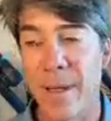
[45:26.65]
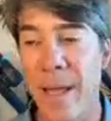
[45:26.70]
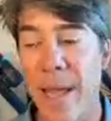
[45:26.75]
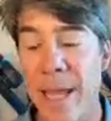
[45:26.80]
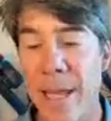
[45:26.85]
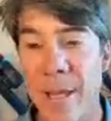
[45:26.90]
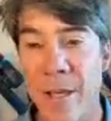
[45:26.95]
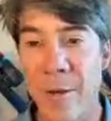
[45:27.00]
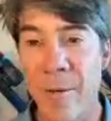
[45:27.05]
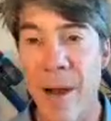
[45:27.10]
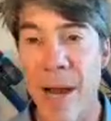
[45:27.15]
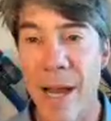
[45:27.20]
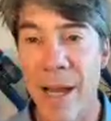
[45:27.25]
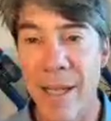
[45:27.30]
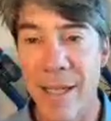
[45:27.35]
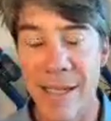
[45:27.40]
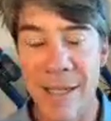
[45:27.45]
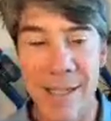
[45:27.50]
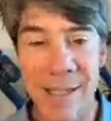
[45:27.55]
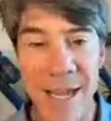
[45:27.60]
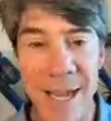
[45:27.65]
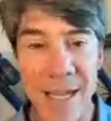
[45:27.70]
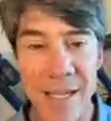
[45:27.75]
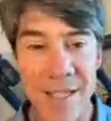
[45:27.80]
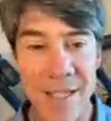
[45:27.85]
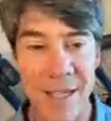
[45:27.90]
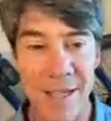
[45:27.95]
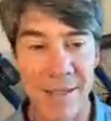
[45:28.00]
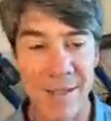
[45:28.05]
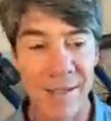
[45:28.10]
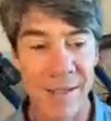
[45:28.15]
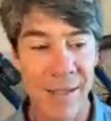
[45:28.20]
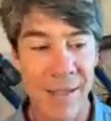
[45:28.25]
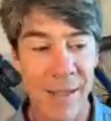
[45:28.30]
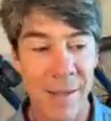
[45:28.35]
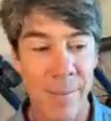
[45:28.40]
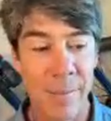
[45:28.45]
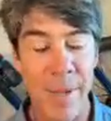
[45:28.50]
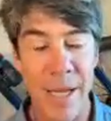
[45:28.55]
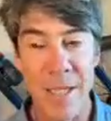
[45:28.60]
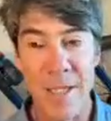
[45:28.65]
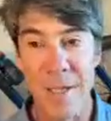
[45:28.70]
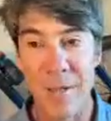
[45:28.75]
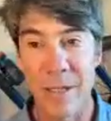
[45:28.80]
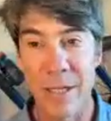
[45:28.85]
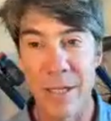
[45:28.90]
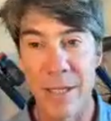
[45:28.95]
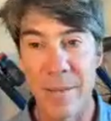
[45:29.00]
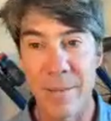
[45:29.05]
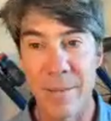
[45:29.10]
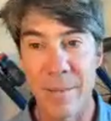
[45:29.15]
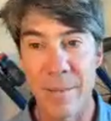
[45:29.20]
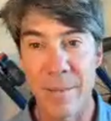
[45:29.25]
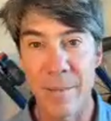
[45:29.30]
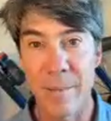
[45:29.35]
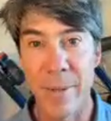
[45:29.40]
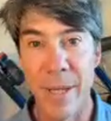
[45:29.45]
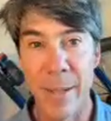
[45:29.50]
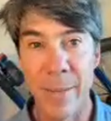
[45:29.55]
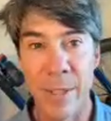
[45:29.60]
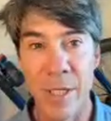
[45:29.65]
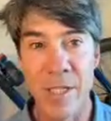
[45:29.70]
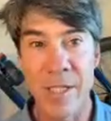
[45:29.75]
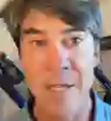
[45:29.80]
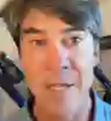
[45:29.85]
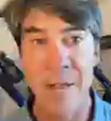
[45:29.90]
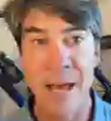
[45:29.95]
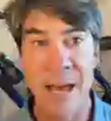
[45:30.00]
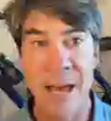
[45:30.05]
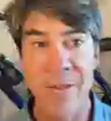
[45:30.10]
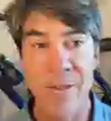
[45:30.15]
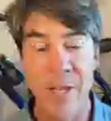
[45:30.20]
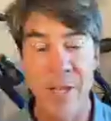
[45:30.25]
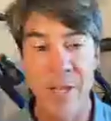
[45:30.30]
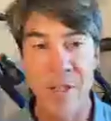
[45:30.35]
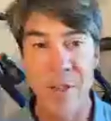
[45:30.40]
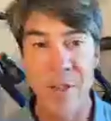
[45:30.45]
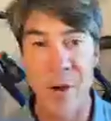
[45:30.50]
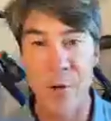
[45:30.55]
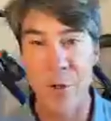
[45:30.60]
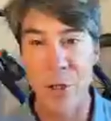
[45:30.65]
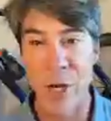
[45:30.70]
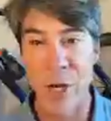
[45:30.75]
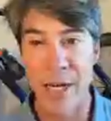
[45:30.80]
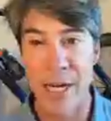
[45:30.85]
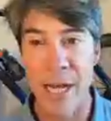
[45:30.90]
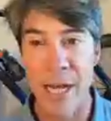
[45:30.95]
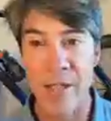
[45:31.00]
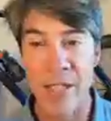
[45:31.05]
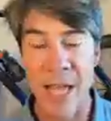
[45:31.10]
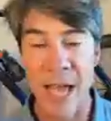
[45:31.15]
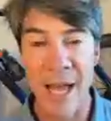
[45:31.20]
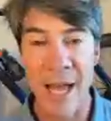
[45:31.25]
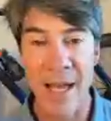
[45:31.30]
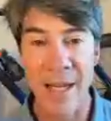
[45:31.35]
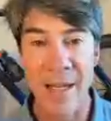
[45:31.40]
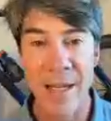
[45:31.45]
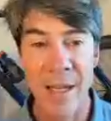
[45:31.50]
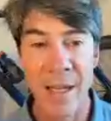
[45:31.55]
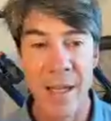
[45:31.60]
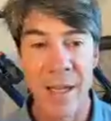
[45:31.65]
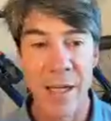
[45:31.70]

AQI index and basically be able to tell athletes don't train outside.